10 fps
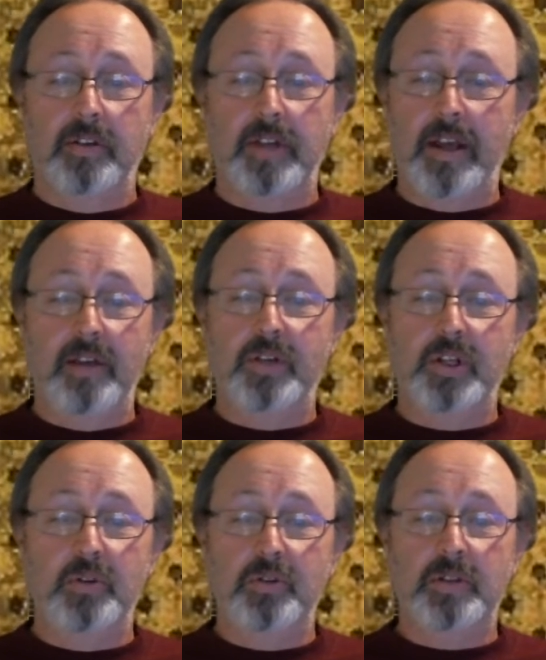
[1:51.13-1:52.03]
They even
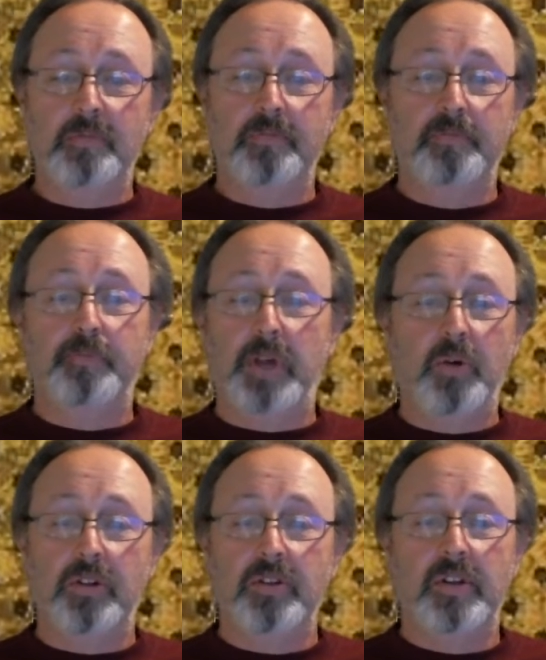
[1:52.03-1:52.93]
used him
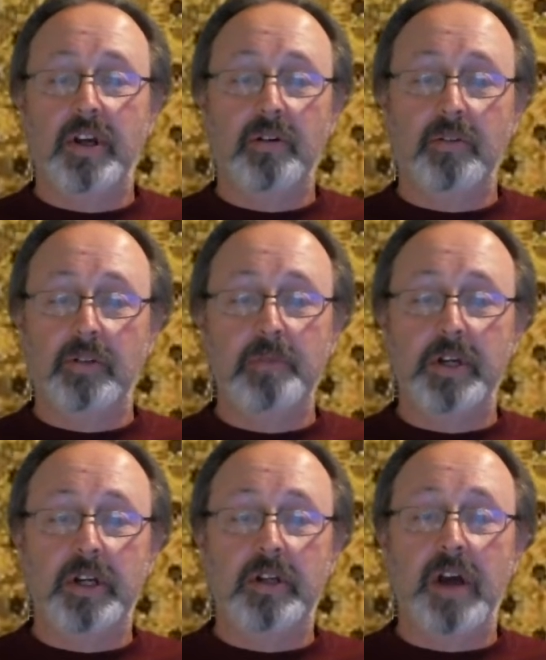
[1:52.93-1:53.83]
because of their
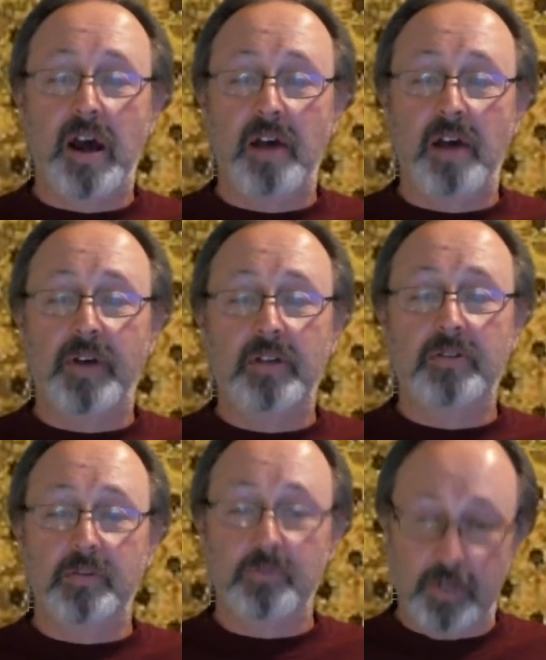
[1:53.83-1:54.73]
limited
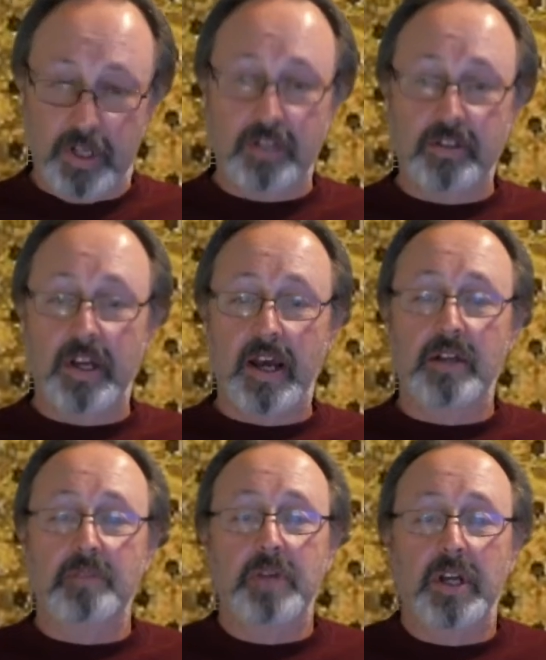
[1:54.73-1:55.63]
offense, and we'll get to that
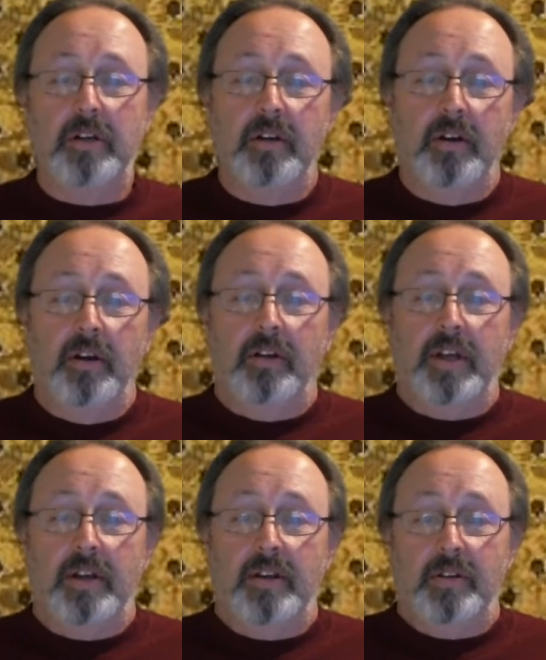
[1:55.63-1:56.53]
in a minute.
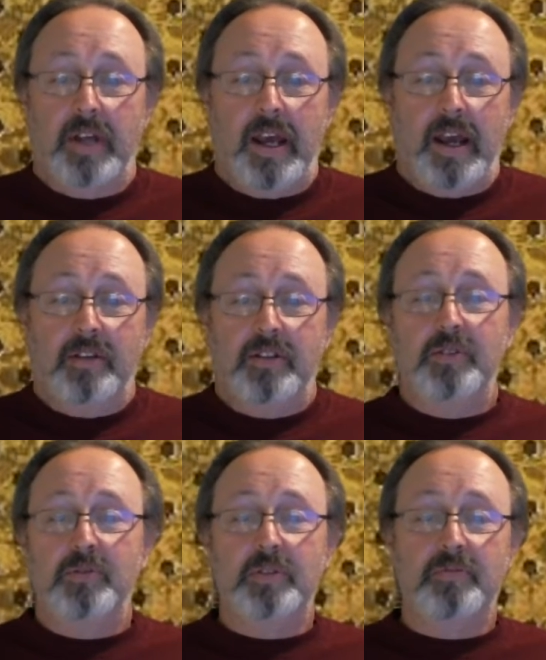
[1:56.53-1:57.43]
They had to
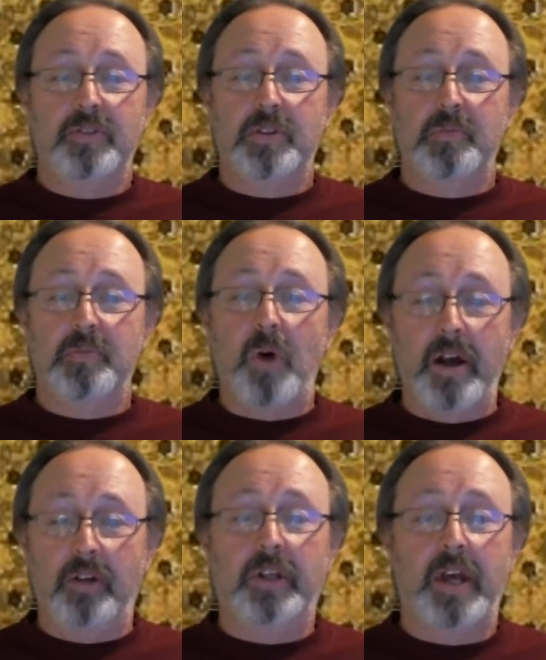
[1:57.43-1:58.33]
use him for some
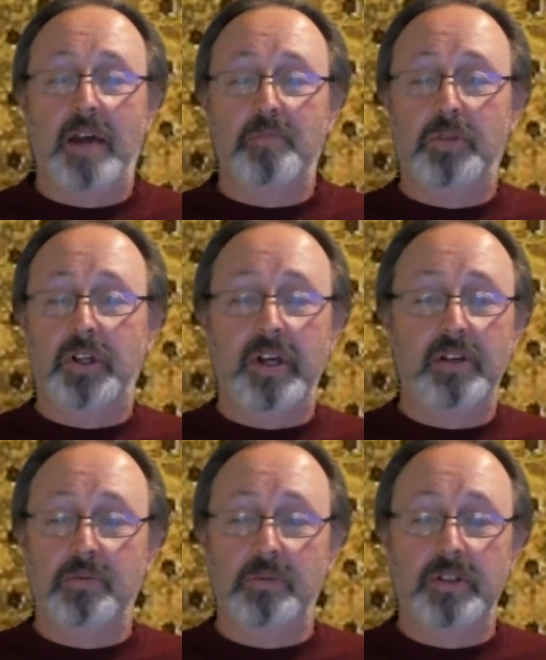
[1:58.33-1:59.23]
wildcat
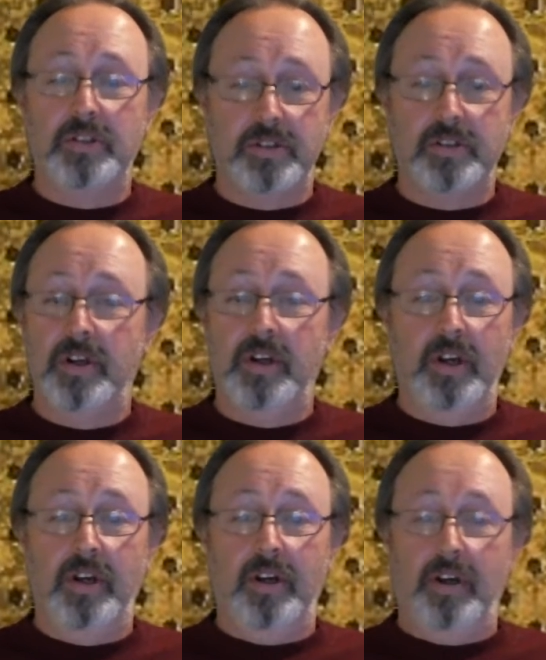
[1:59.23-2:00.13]
plays, which
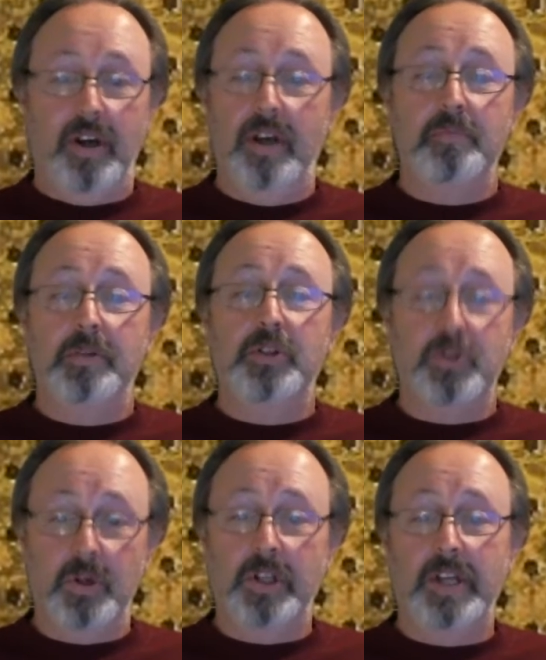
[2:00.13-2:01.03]
I am
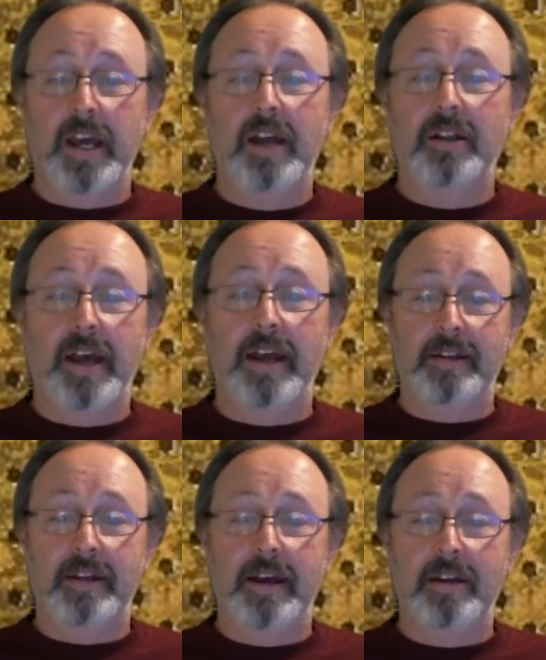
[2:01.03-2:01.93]
enjoying the hell
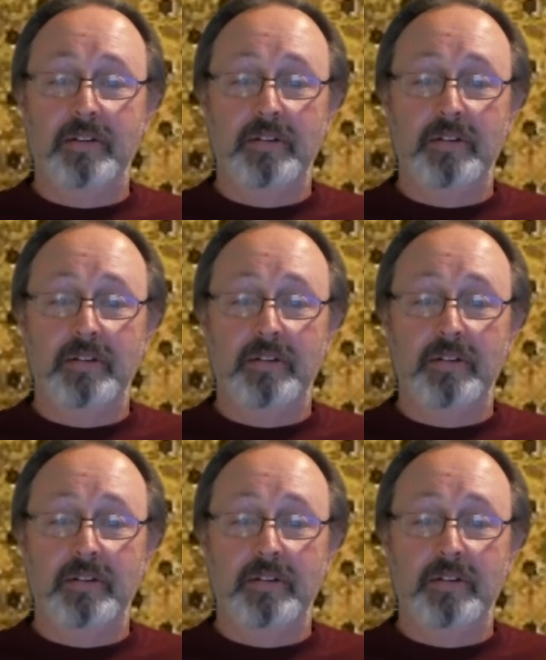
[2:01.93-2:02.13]
of that.